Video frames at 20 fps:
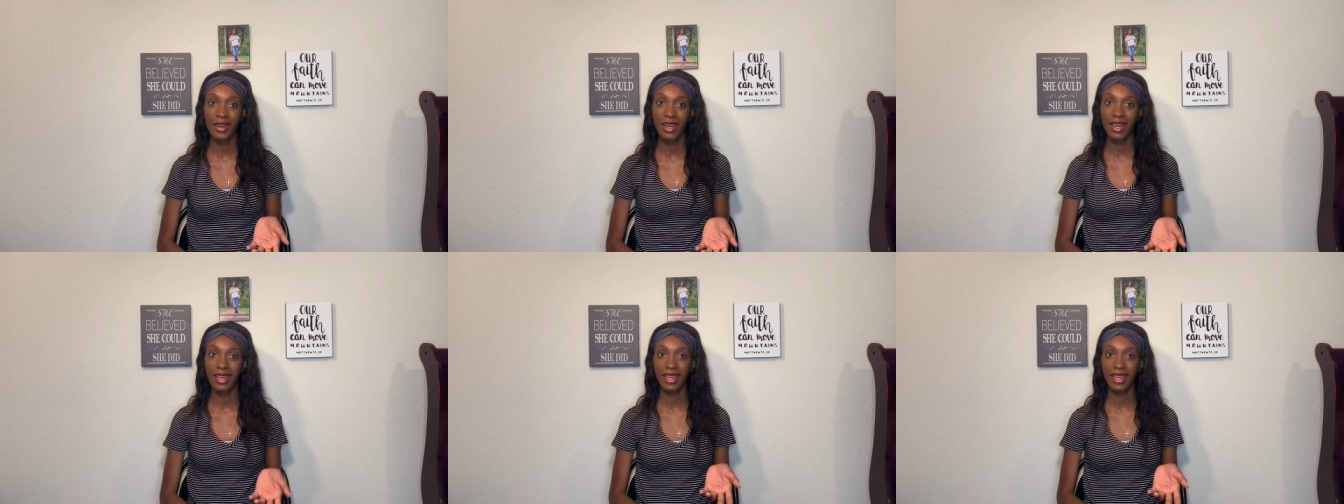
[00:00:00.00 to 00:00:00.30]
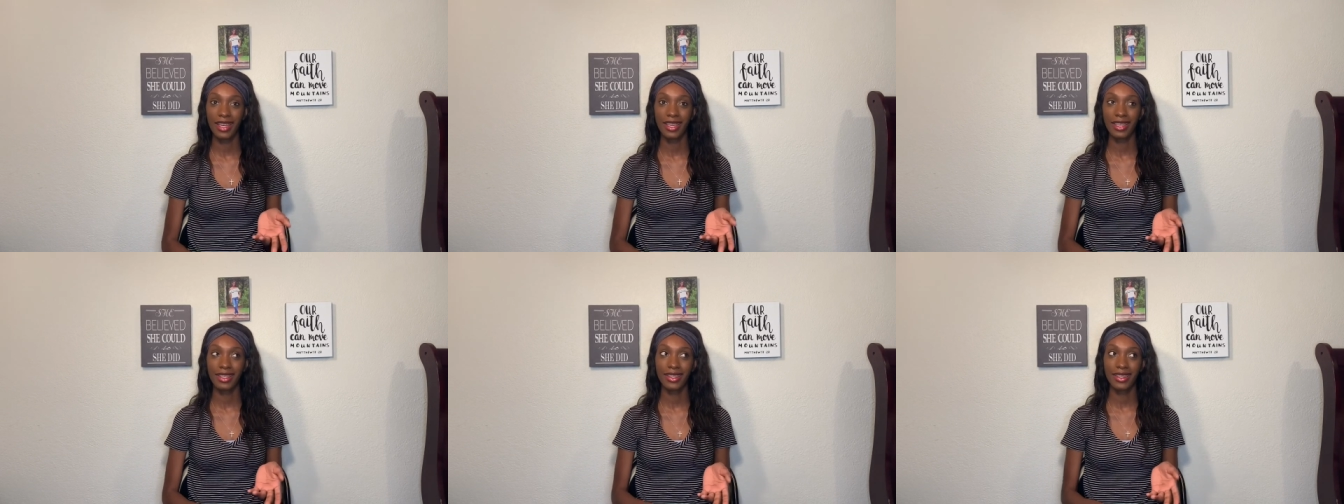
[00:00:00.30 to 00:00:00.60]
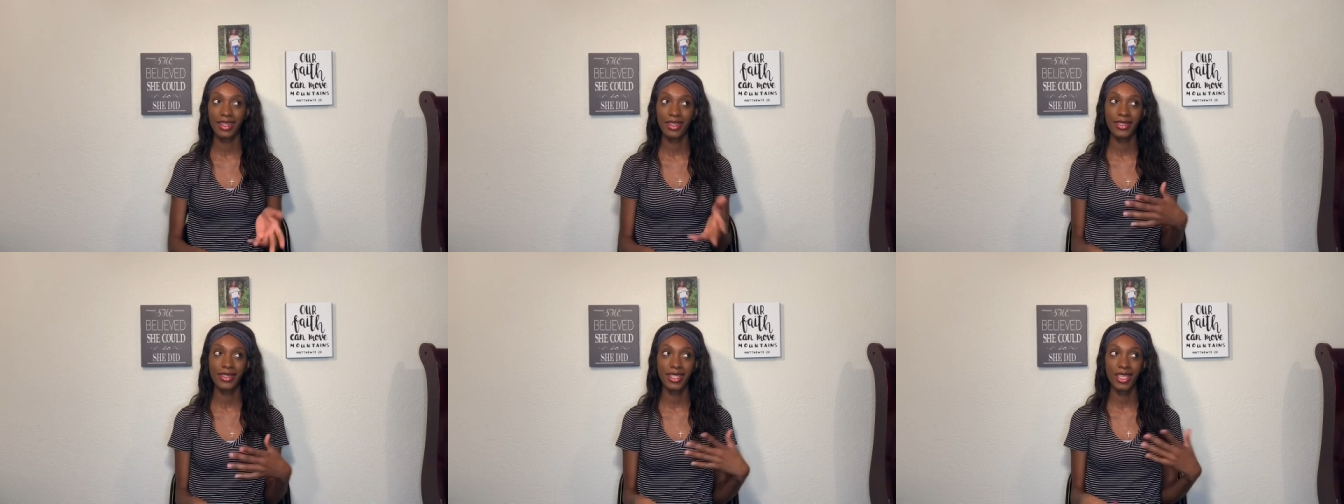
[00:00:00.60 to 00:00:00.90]
Like, they're
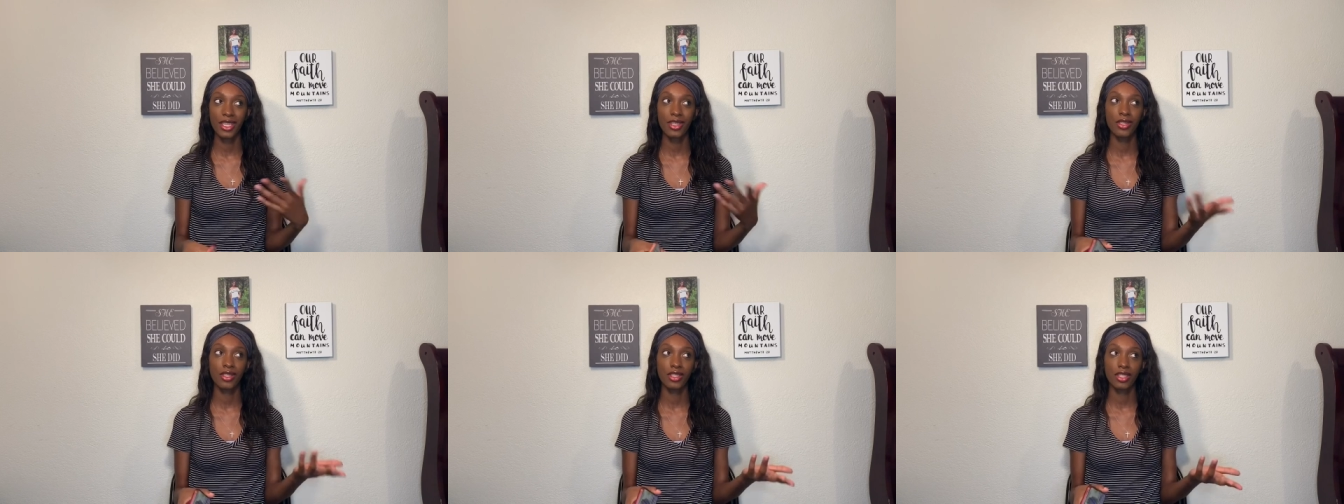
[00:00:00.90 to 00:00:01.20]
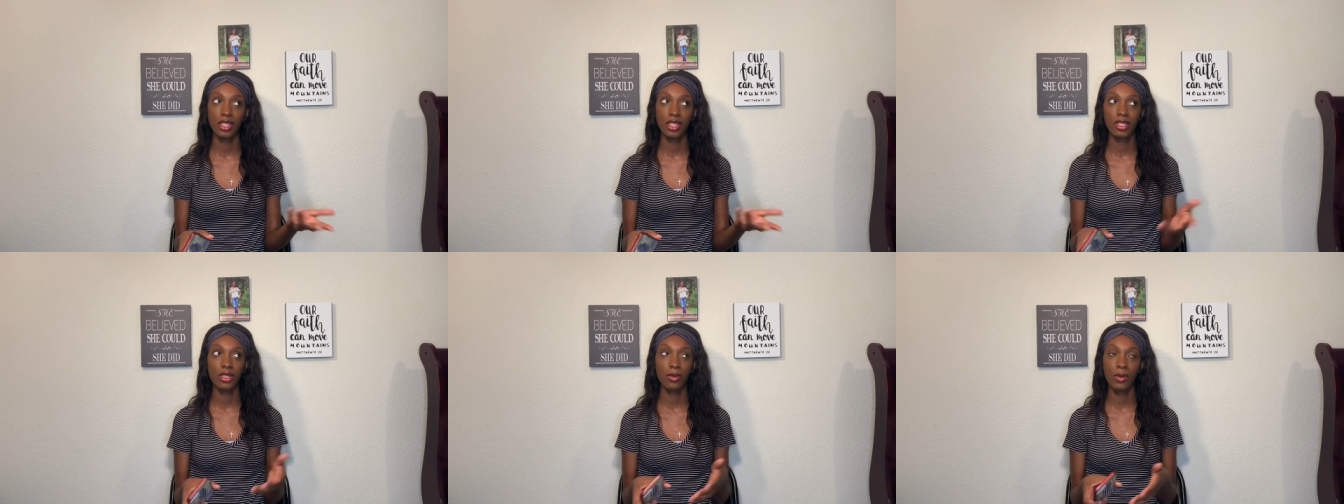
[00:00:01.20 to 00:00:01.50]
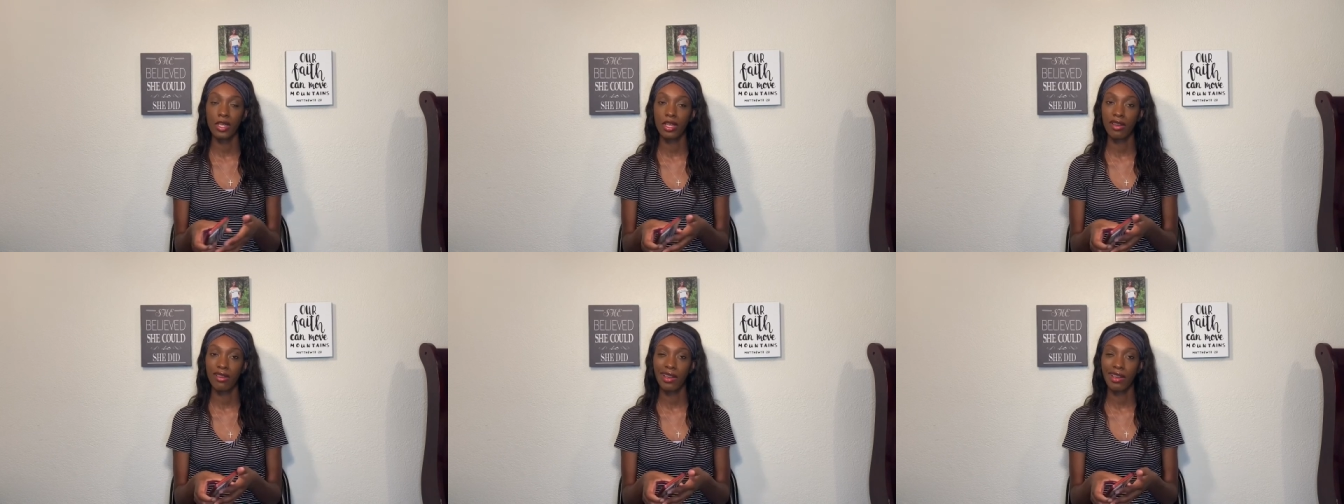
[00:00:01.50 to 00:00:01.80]
saying you're judgy when you're
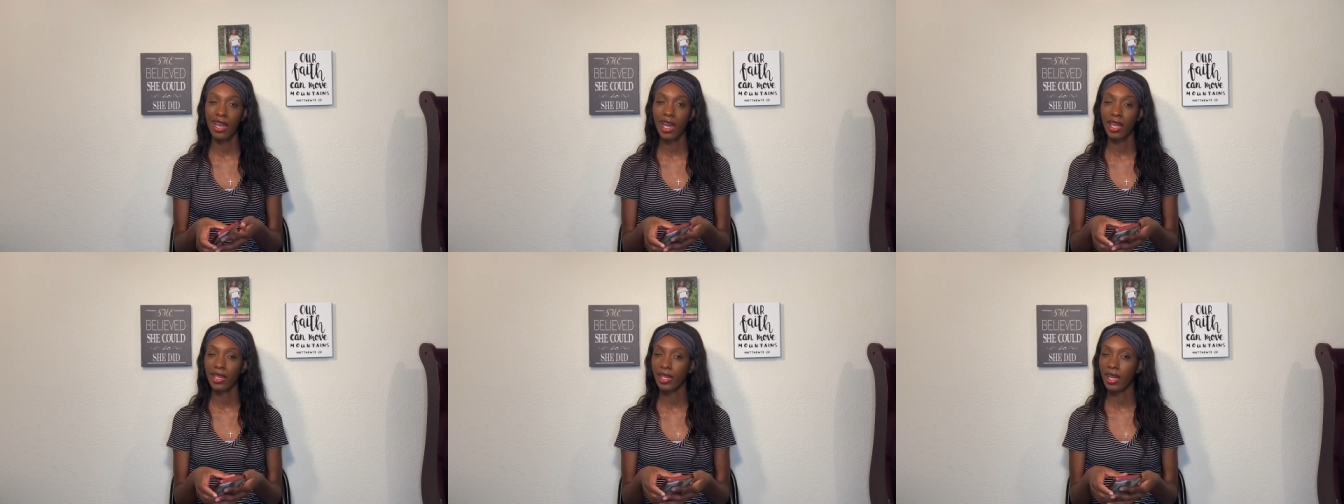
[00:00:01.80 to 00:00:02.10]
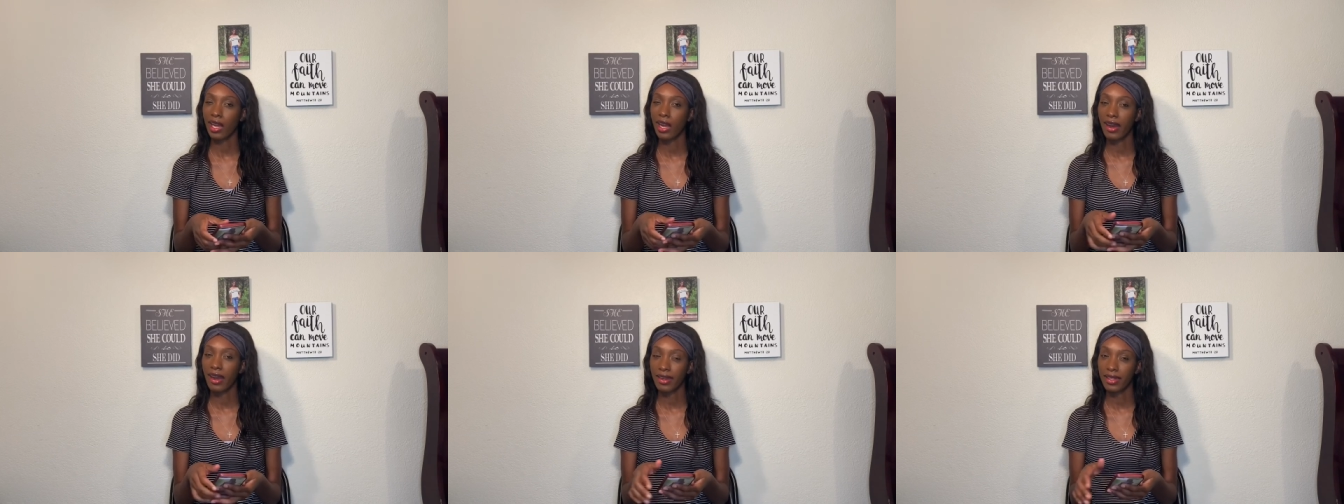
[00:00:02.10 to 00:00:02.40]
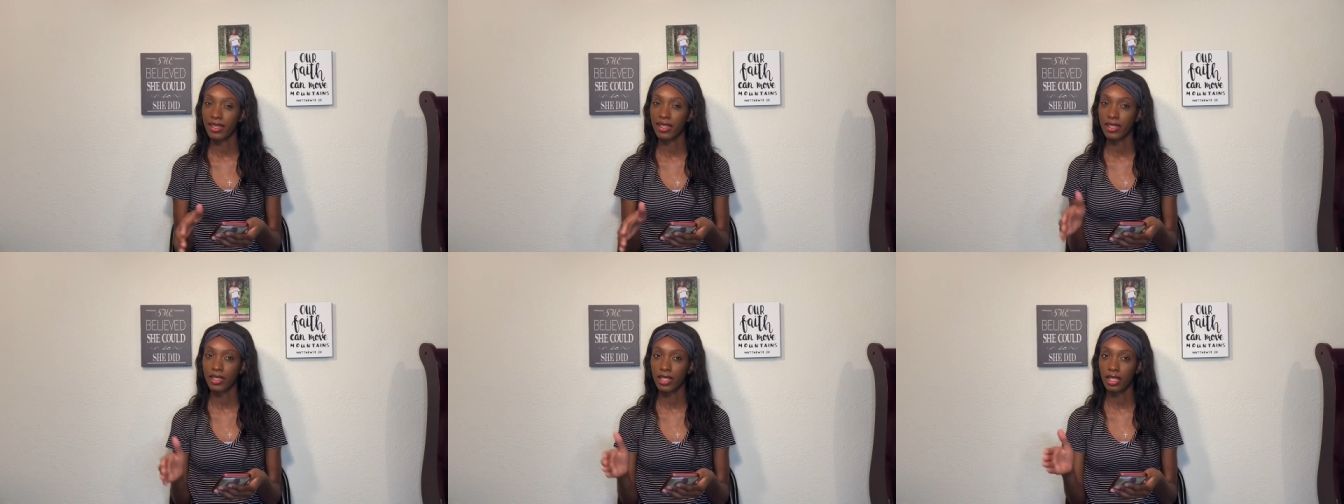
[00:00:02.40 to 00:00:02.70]
not
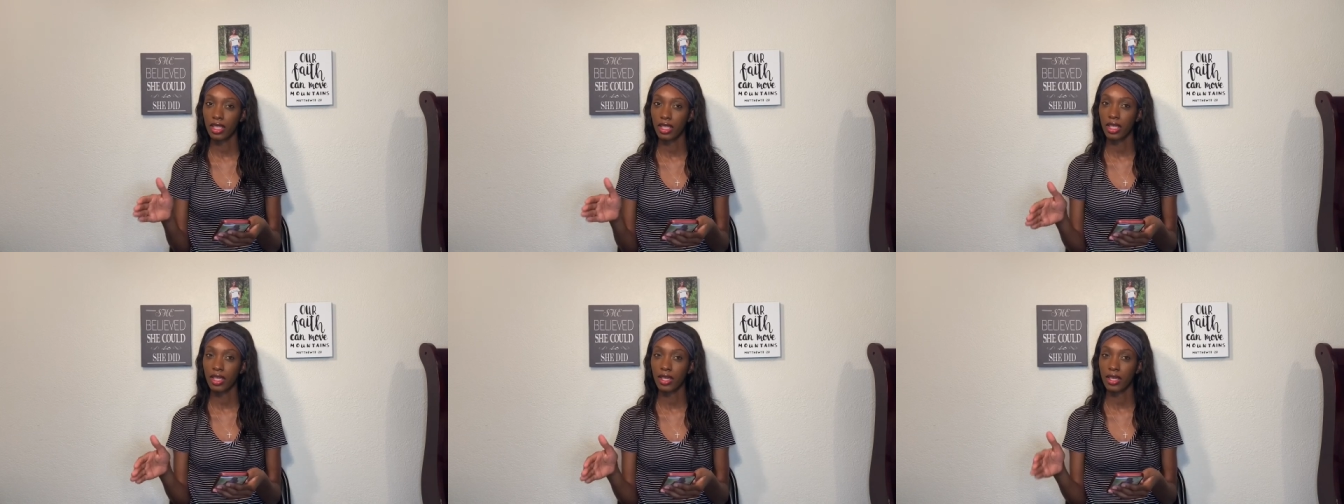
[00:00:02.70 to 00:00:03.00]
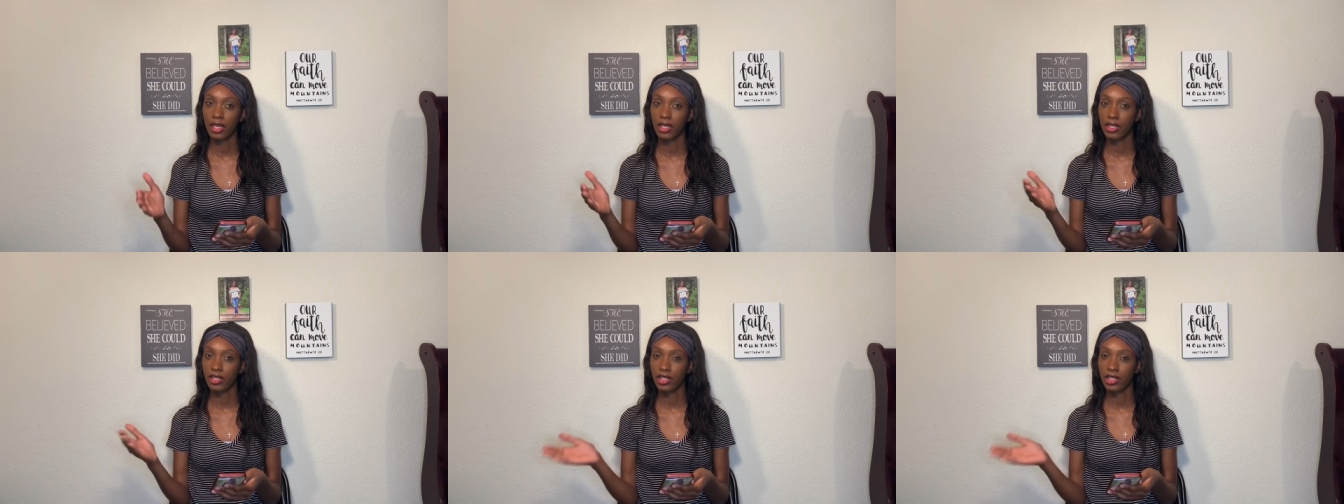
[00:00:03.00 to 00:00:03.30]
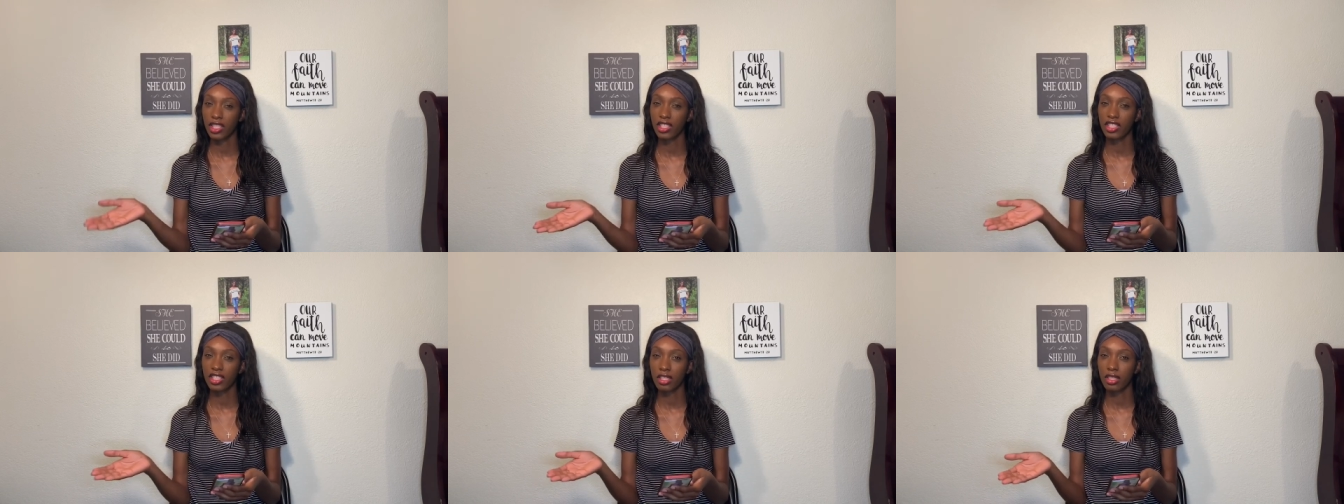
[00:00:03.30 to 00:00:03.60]
honestly like
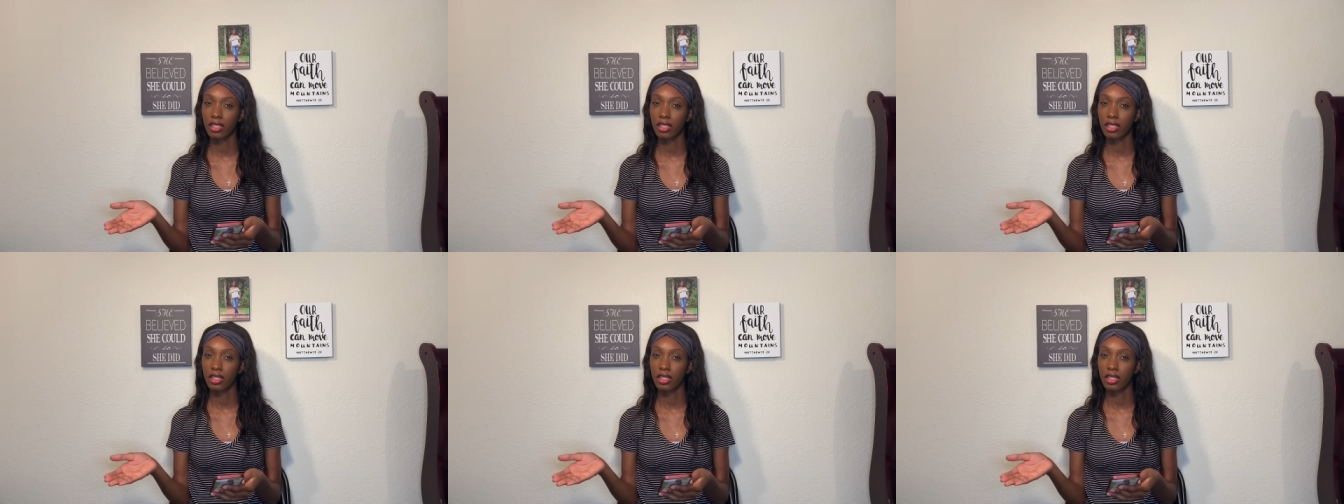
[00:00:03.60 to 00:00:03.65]
judgy.